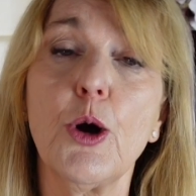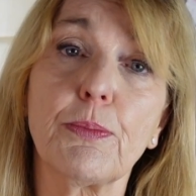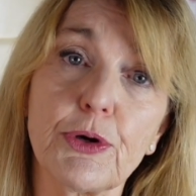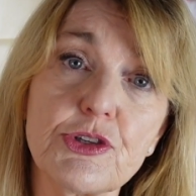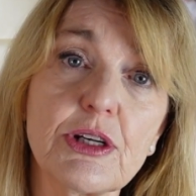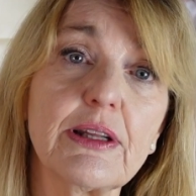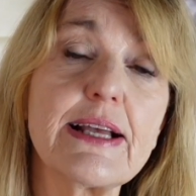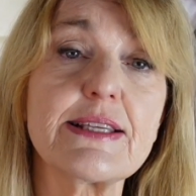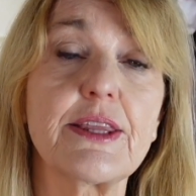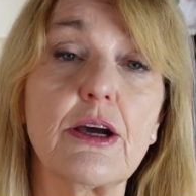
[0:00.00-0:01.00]

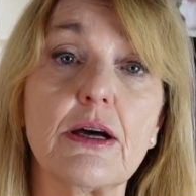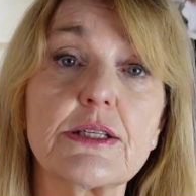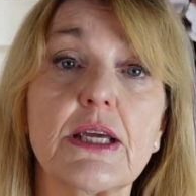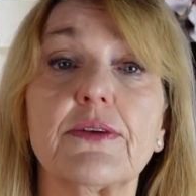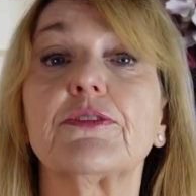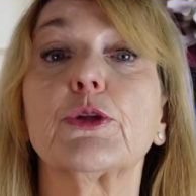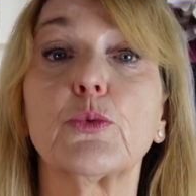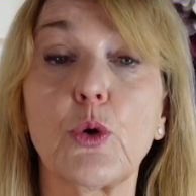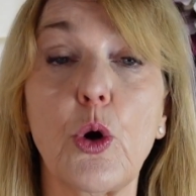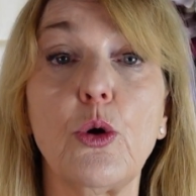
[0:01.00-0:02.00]
Personalizing the content for the
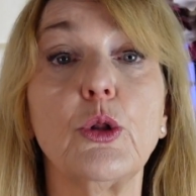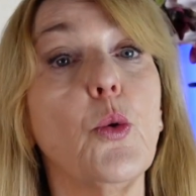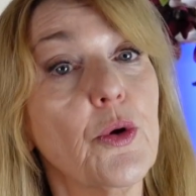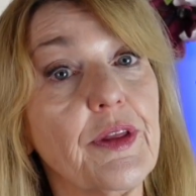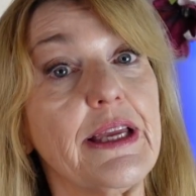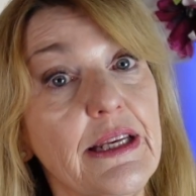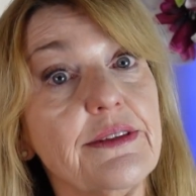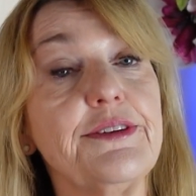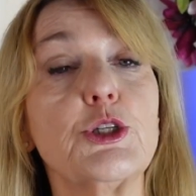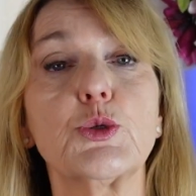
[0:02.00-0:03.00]
role or the
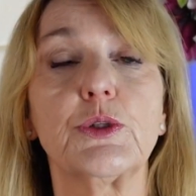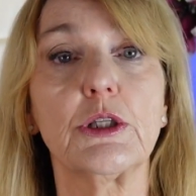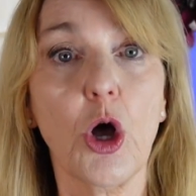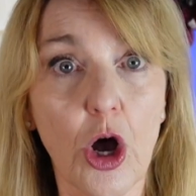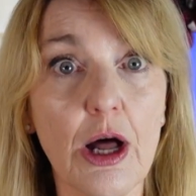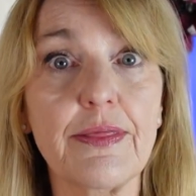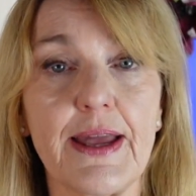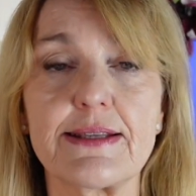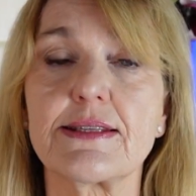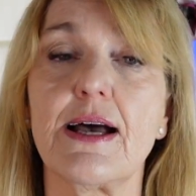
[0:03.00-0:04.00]
individual on
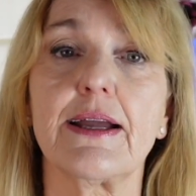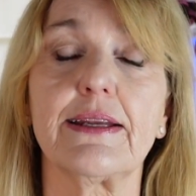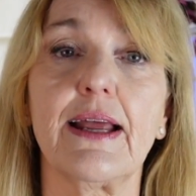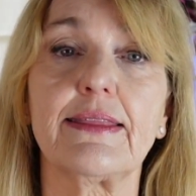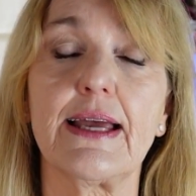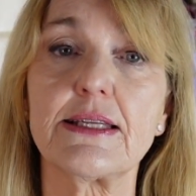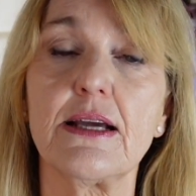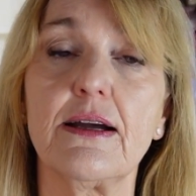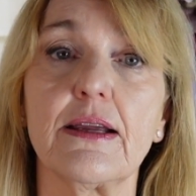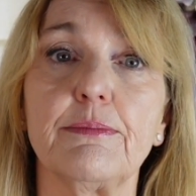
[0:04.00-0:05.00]
that site at that
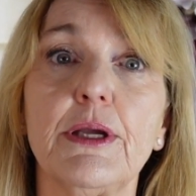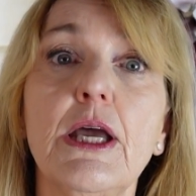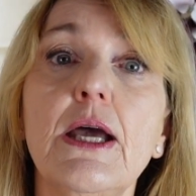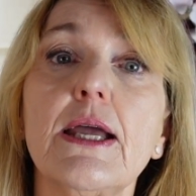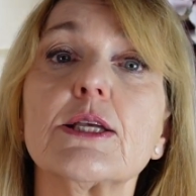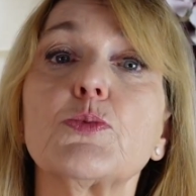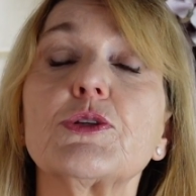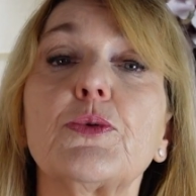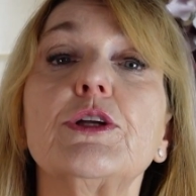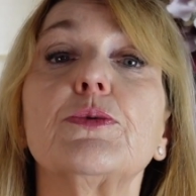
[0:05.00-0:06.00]
time is
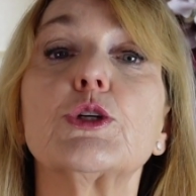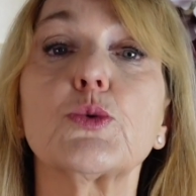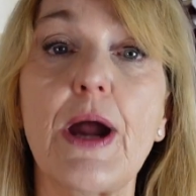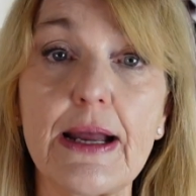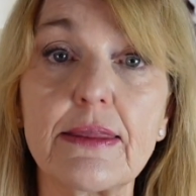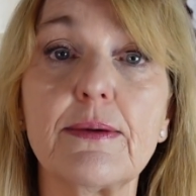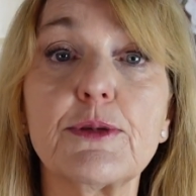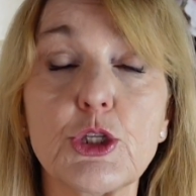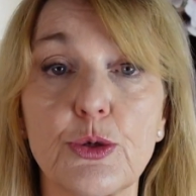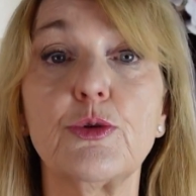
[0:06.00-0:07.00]
what's going to attract them
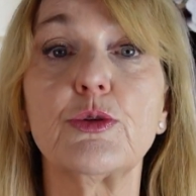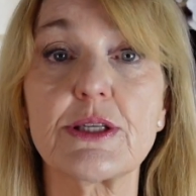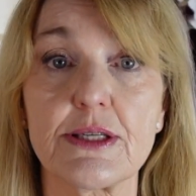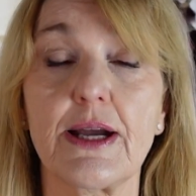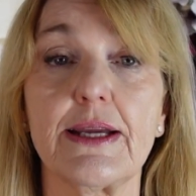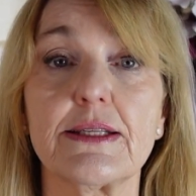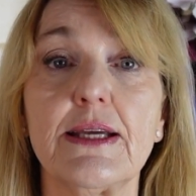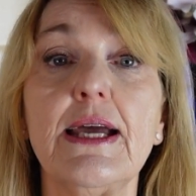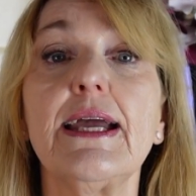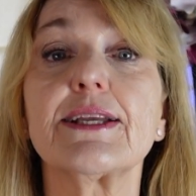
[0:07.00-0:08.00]
to the site.
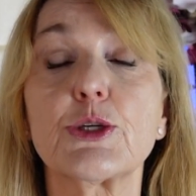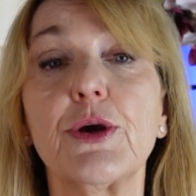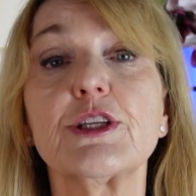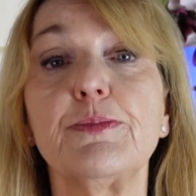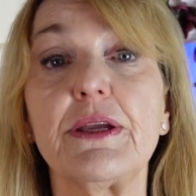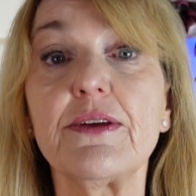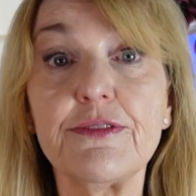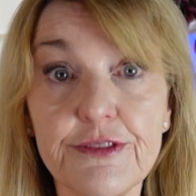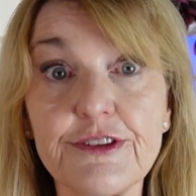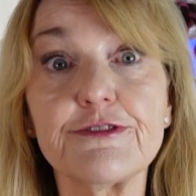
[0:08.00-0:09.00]
It's going to be
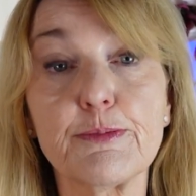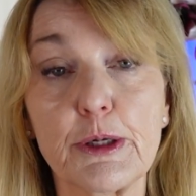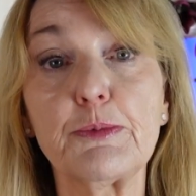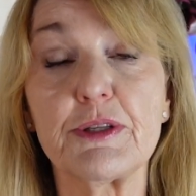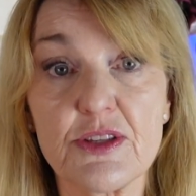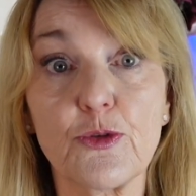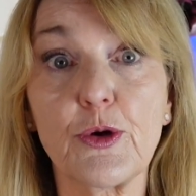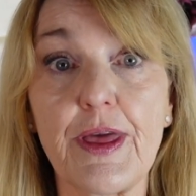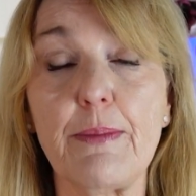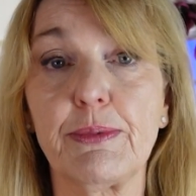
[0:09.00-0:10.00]
fit for purpose for
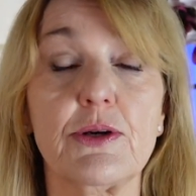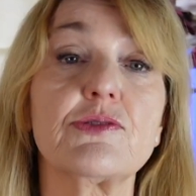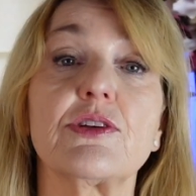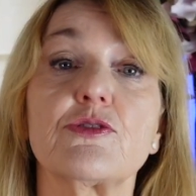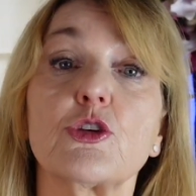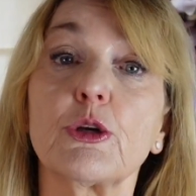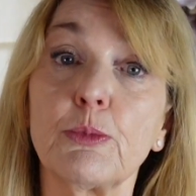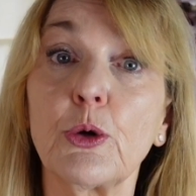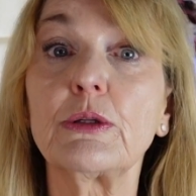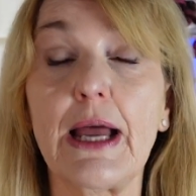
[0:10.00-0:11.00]
that person, so they're
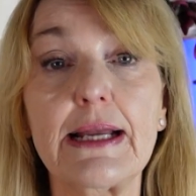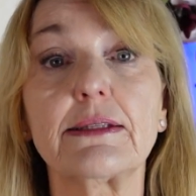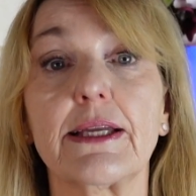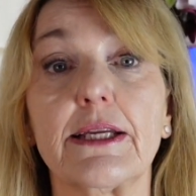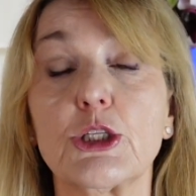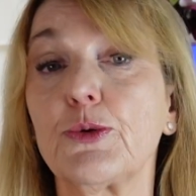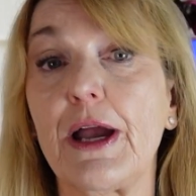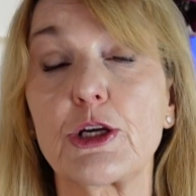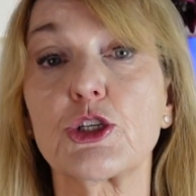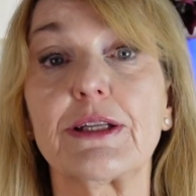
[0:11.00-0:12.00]
more likely to
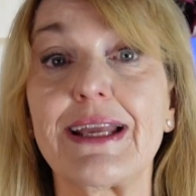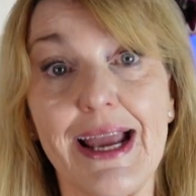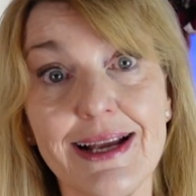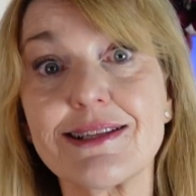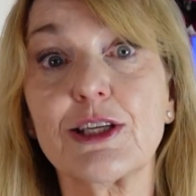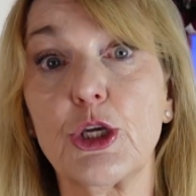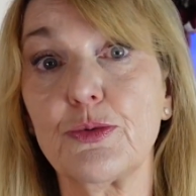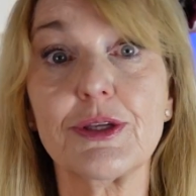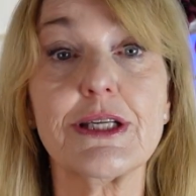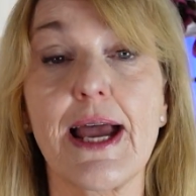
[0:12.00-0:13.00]
actually
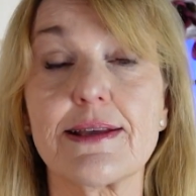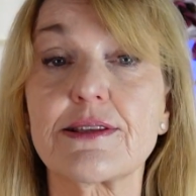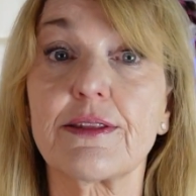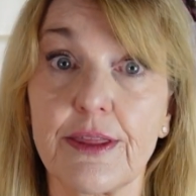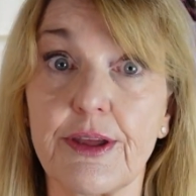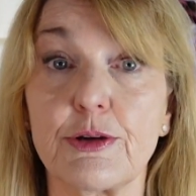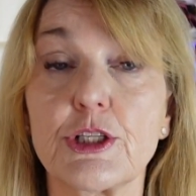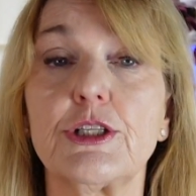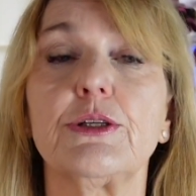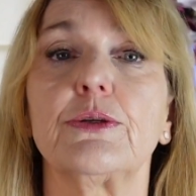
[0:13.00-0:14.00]
execute the task that they're
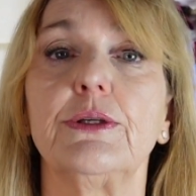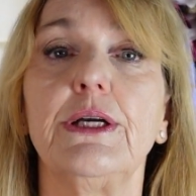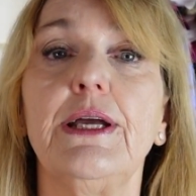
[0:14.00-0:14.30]
to do.